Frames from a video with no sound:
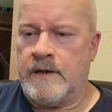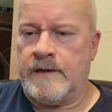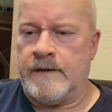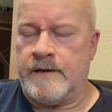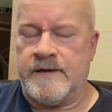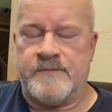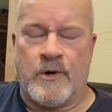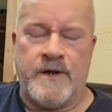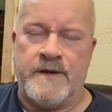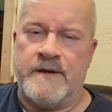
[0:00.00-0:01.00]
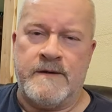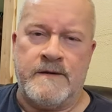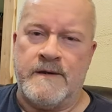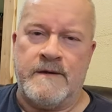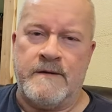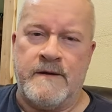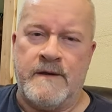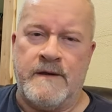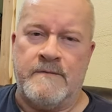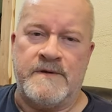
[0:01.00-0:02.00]
you know, his breathing, it,
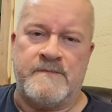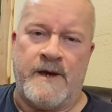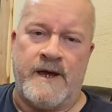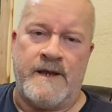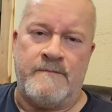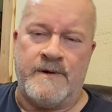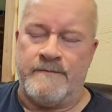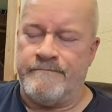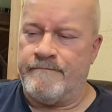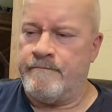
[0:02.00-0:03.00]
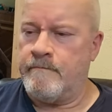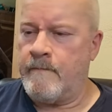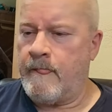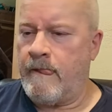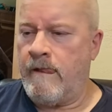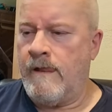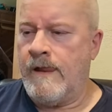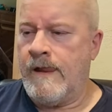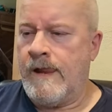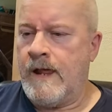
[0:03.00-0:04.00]
it, it was bad, but
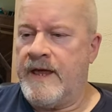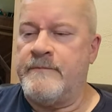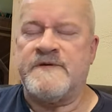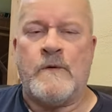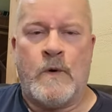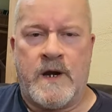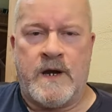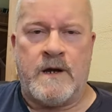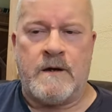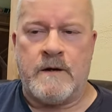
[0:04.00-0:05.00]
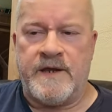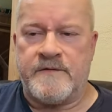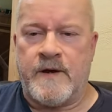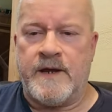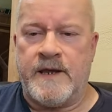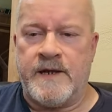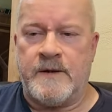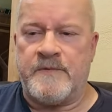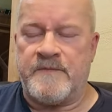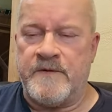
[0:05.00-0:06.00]
he was aware. He tried to get
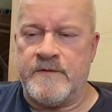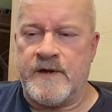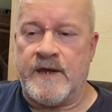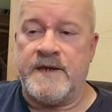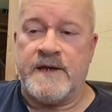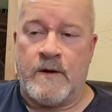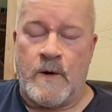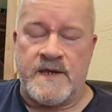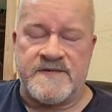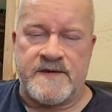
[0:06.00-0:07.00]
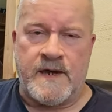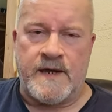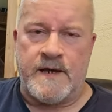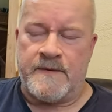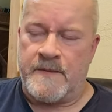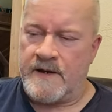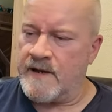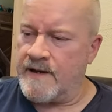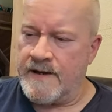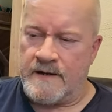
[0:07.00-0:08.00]
up a few times. He did go outside. I think
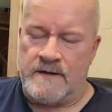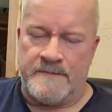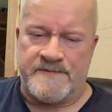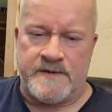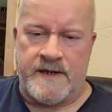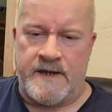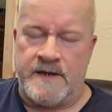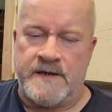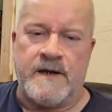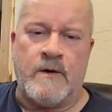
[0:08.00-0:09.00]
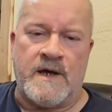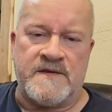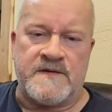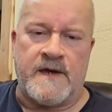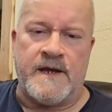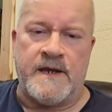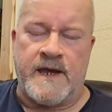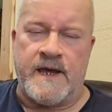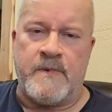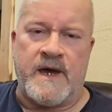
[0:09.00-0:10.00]
I got clips of that. He did go outside. He
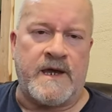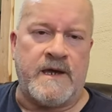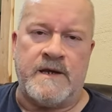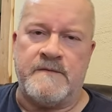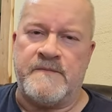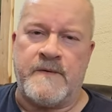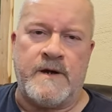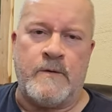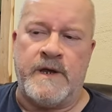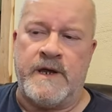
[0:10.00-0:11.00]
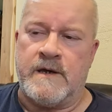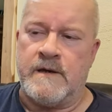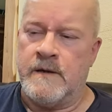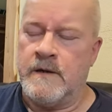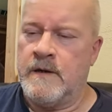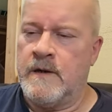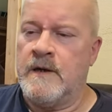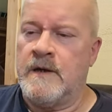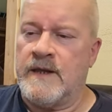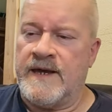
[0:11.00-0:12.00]
came back in. He was very weak.
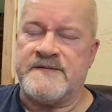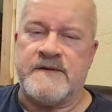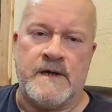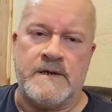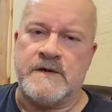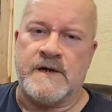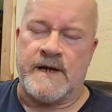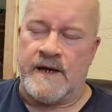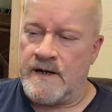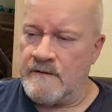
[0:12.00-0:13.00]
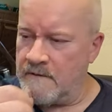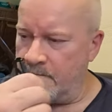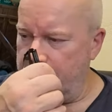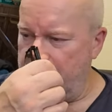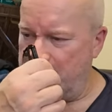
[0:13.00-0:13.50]
Last night took it out of him.